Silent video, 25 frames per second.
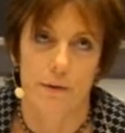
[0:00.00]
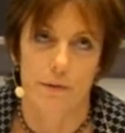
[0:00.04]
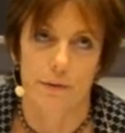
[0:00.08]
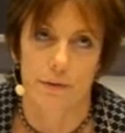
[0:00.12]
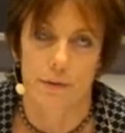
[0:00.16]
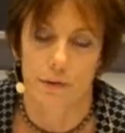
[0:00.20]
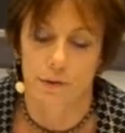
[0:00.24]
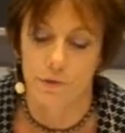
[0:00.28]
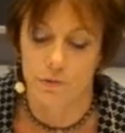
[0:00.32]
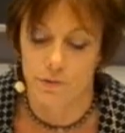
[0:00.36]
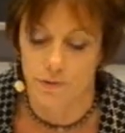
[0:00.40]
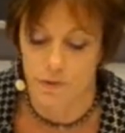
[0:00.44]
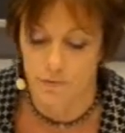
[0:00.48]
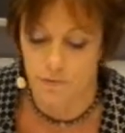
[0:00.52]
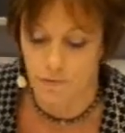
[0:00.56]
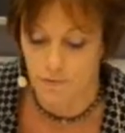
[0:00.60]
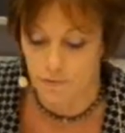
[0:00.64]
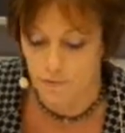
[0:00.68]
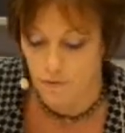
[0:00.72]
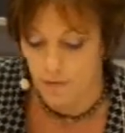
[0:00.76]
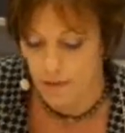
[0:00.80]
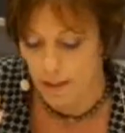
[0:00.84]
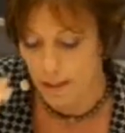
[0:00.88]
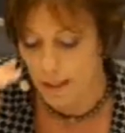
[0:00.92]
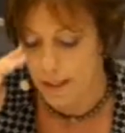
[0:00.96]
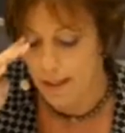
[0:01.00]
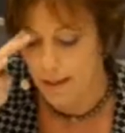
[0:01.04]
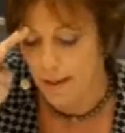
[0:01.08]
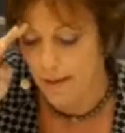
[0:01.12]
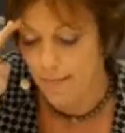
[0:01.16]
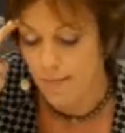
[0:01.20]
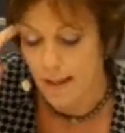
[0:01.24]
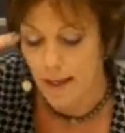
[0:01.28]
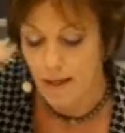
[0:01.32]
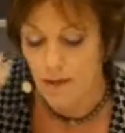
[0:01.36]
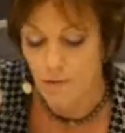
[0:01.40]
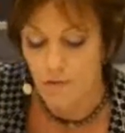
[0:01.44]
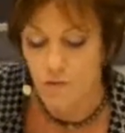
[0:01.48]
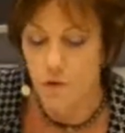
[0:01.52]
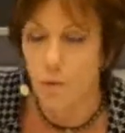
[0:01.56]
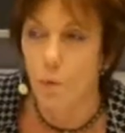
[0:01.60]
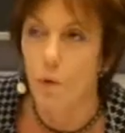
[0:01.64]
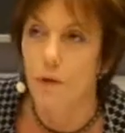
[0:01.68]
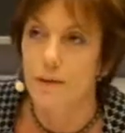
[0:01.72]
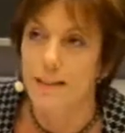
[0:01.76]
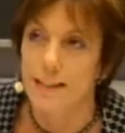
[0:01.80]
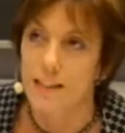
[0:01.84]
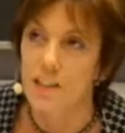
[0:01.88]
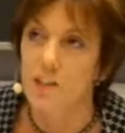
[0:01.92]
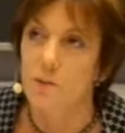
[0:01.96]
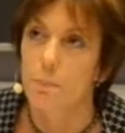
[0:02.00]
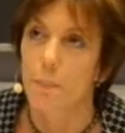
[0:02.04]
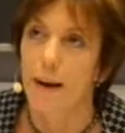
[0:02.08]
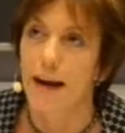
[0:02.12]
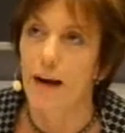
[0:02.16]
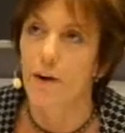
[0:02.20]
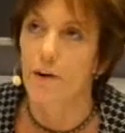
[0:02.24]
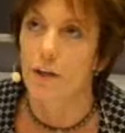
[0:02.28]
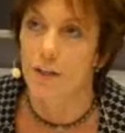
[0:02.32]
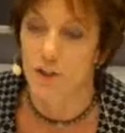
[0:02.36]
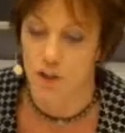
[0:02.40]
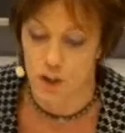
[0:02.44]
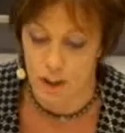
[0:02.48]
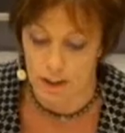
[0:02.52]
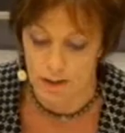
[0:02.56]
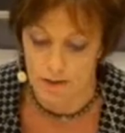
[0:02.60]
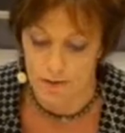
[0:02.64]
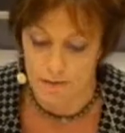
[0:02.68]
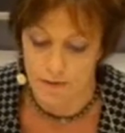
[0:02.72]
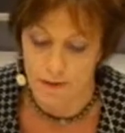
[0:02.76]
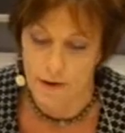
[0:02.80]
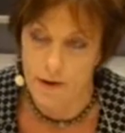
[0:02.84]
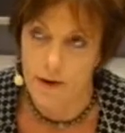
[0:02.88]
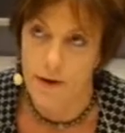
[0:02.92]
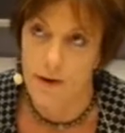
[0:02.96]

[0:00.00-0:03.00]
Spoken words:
use it today, and that is the word disparaging.